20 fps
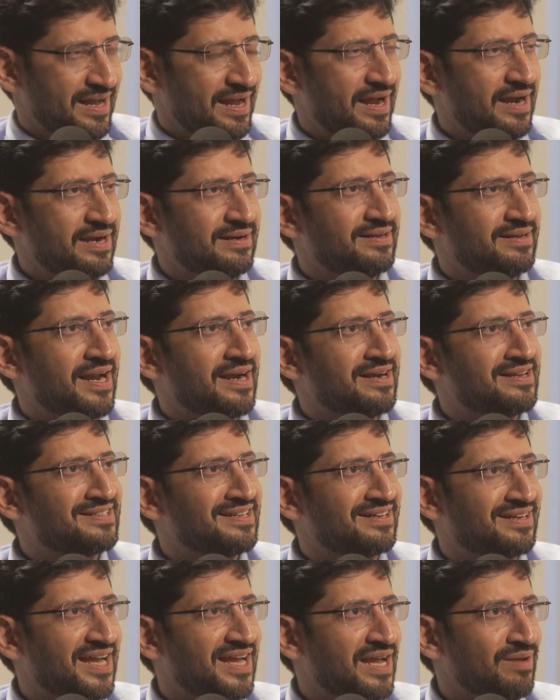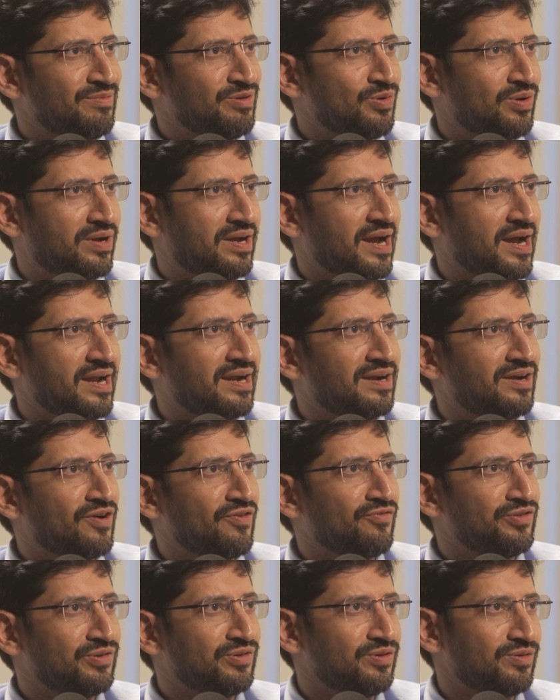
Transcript: And that is a time you kind of,